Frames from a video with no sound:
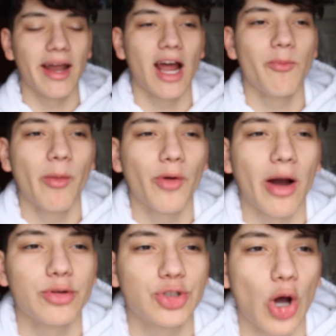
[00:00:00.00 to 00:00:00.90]
And I remember
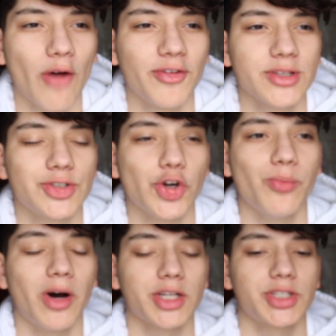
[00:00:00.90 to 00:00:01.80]
I was coughing
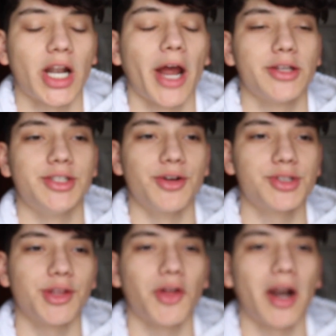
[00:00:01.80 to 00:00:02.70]
so much that I
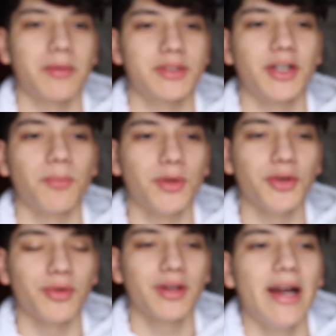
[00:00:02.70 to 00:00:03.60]
seriously thought I was gonna
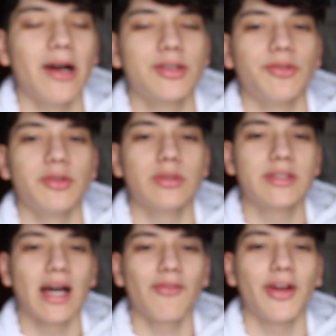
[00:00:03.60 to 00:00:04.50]
puke. And also this
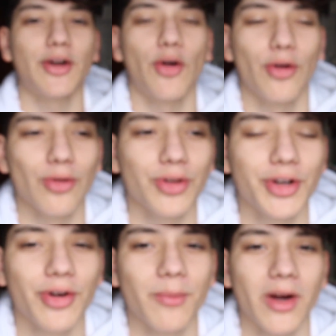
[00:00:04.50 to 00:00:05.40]
was kind of like
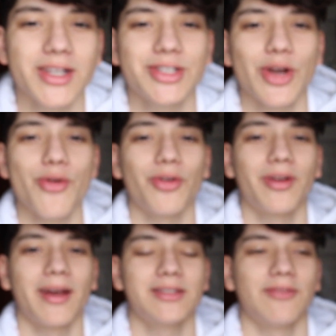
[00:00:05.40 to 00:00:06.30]
earlier in my stoner
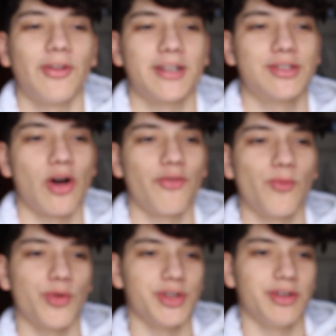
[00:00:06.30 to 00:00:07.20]
days of like
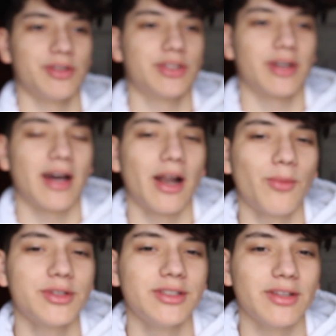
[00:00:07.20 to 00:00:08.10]
sophomore year, so I kind
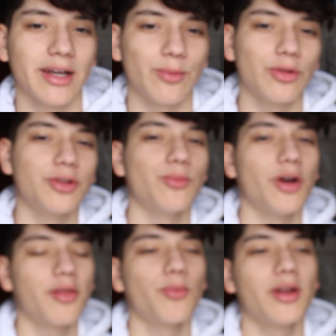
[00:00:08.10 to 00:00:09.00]
of wasn't like really
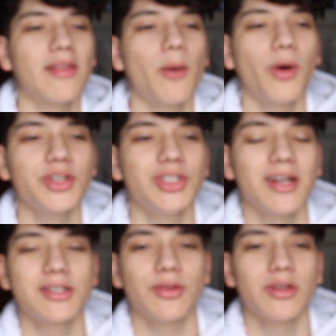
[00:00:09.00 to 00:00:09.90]
with weed that much
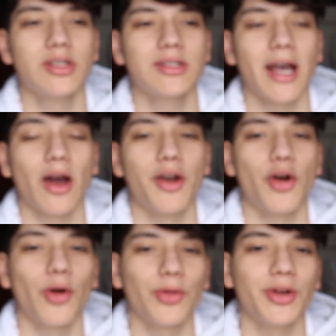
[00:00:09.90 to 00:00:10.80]
yet. So this is like an
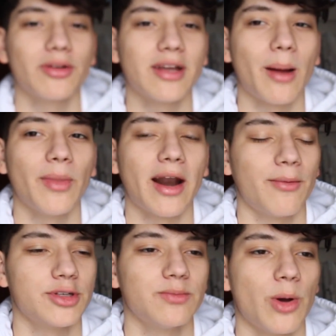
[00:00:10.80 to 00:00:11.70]
earlier time that
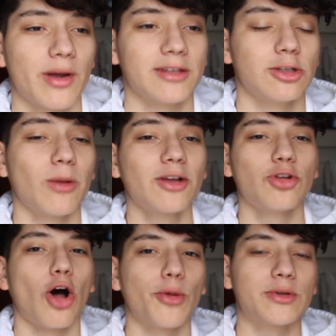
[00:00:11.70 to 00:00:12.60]
I was smoking, so my
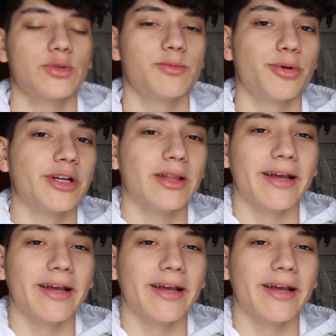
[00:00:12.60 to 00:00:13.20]
tolerance was pretty